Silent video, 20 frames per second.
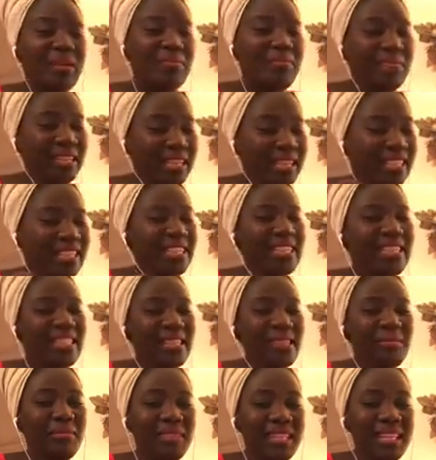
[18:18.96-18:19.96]
but at the
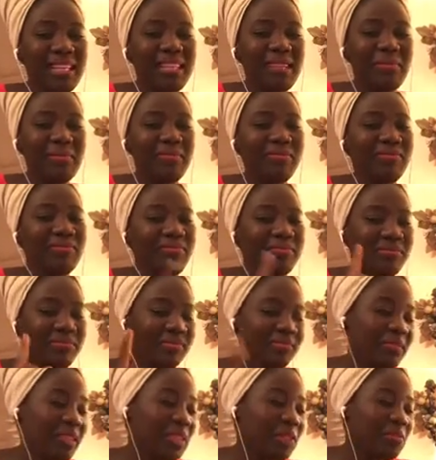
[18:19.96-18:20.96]
same time,
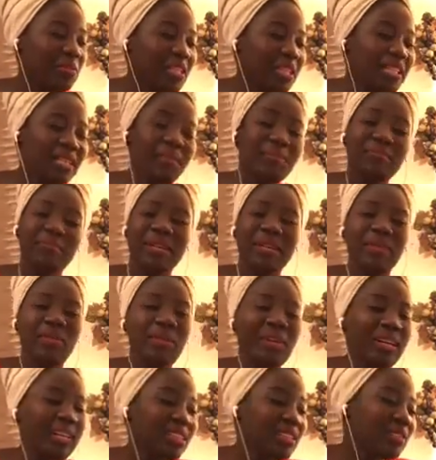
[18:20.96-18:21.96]
you mess up my
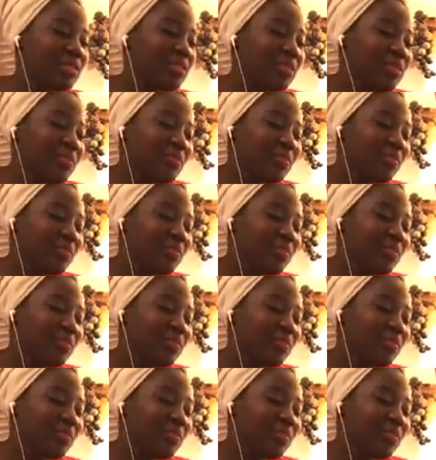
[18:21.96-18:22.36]
work. So,